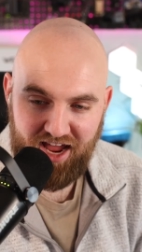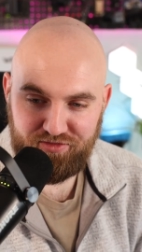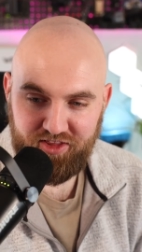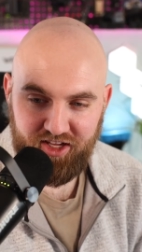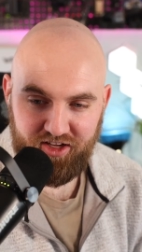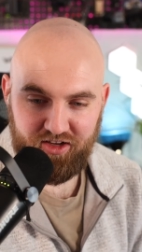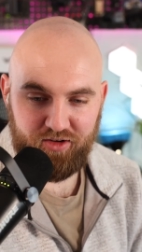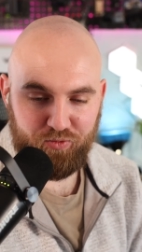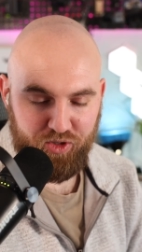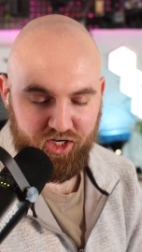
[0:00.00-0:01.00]
that
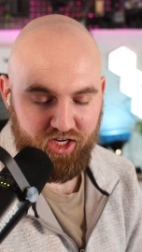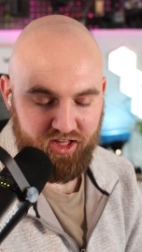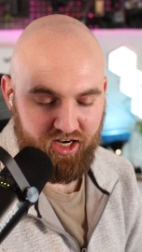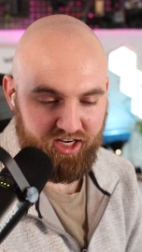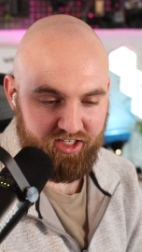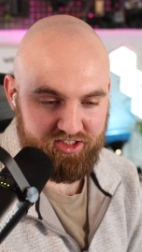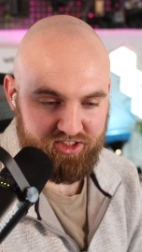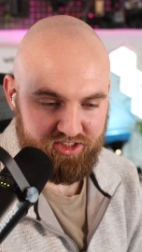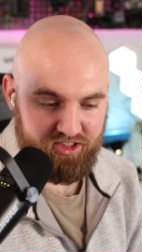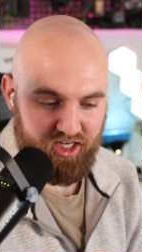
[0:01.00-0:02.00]
we that I
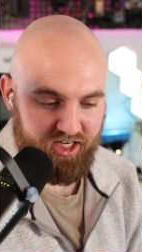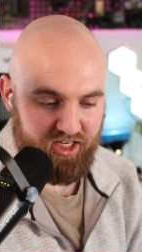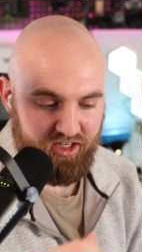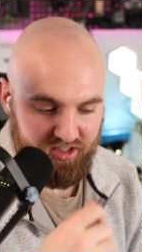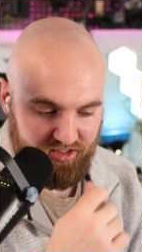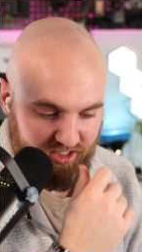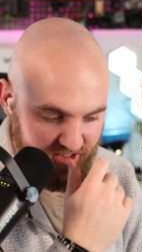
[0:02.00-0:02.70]
I uh, like to